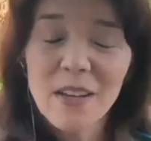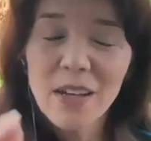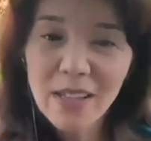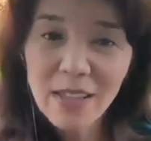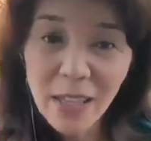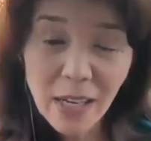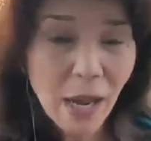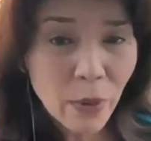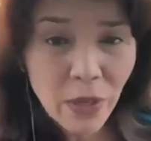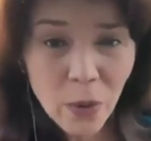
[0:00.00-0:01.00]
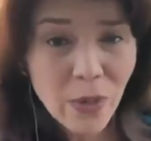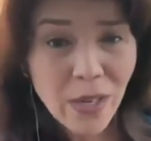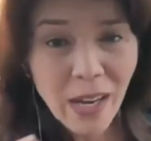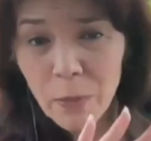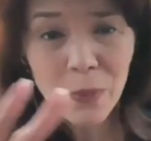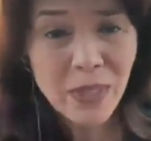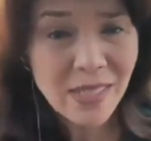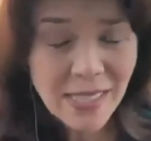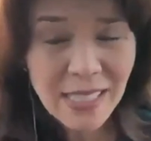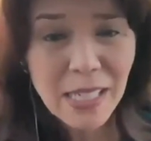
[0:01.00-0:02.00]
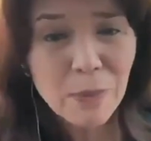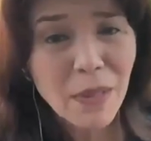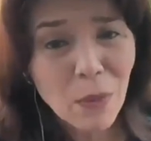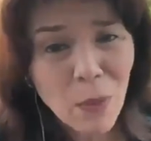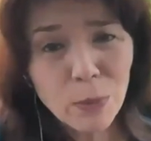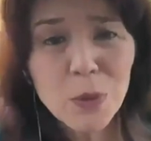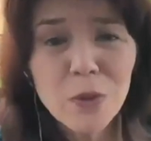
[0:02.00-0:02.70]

And then I would go and everybody went to sleep.